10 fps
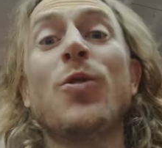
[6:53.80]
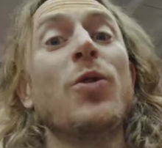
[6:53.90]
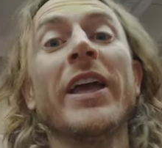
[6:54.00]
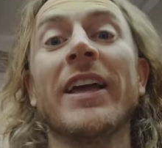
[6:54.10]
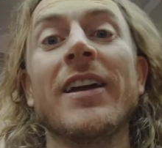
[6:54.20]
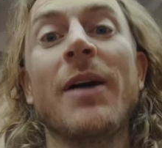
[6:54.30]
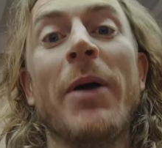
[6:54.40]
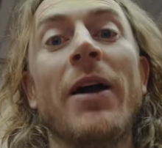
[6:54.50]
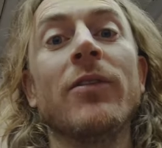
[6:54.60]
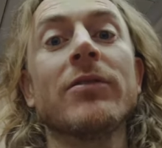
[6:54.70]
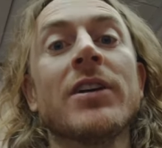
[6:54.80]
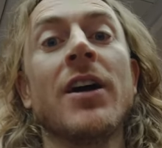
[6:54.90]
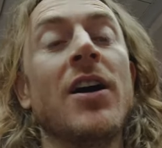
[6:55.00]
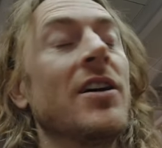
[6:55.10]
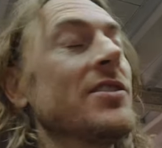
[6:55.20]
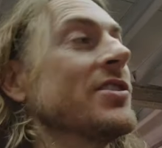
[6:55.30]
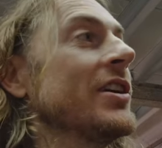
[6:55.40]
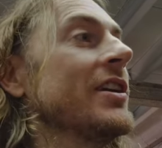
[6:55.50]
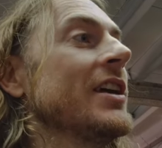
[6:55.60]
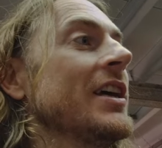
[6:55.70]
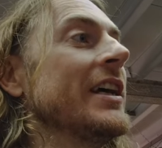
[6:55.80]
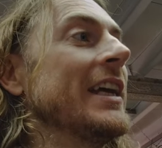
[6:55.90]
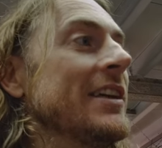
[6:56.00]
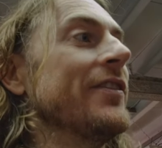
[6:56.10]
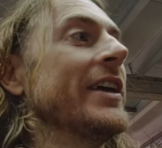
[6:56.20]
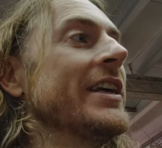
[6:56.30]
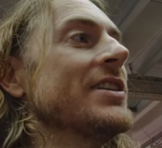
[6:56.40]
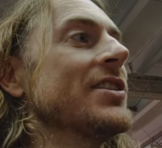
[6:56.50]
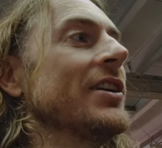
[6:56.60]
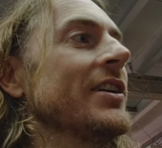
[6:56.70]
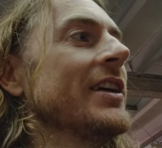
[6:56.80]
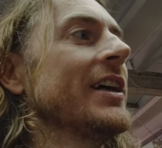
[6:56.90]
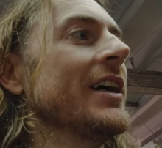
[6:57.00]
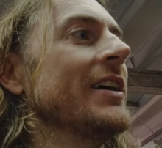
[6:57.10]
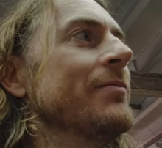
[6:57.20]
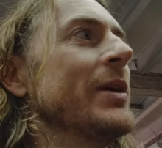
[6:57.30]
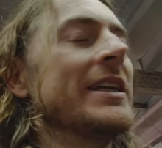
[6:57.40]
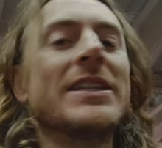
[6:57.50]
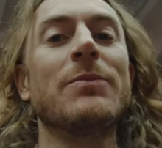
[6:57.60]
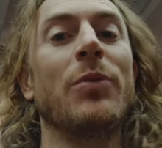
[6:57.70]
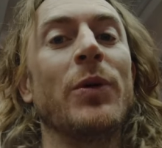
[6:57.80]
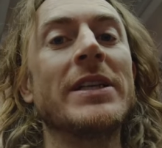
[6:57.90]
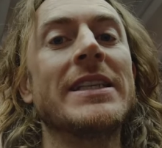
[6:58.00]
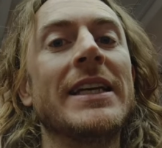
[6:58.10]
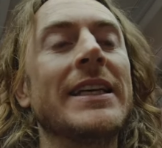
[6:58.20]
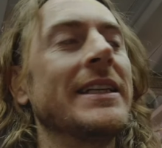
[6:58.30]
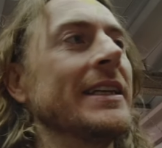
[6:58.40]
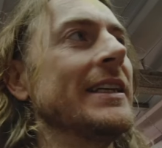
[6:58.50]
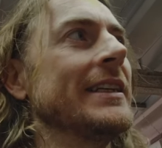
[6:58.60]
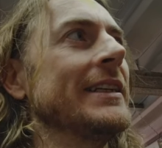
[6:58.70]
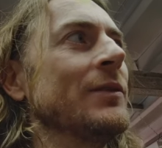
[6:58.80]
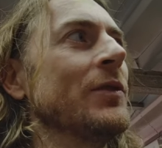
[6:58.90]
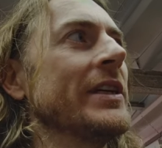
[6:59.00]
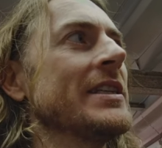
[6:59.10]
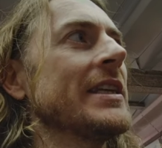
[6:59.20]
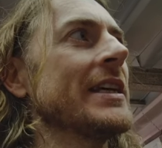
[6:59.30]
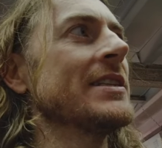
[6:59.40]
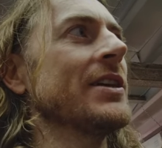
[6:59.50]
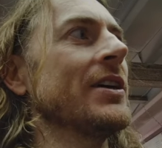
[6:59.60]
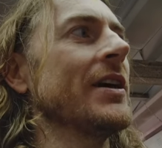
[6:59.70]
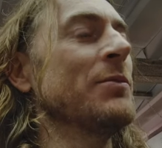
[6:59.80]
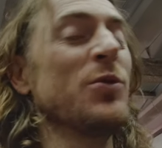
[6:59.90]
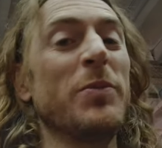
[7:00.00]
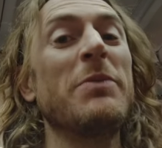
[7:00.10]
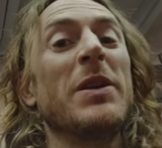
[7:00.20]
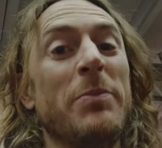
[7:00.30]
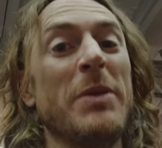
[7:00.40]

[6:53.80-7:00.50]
talking about cars and EVs and being disappointed and all these things that I'm sure people are a